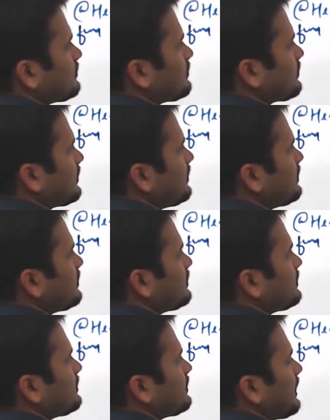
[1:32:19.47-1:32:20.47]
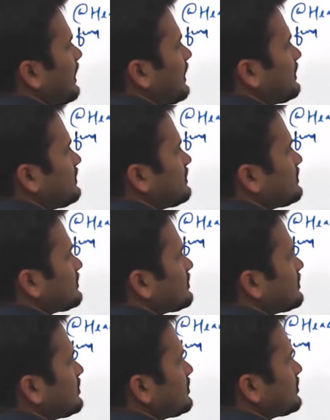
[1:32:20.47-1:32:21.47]
Okay, and this
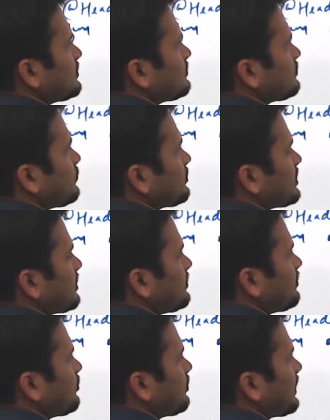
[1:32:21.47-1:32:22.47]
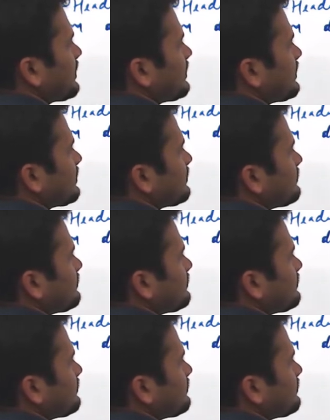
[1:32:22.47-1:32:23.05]
is, for example, protected.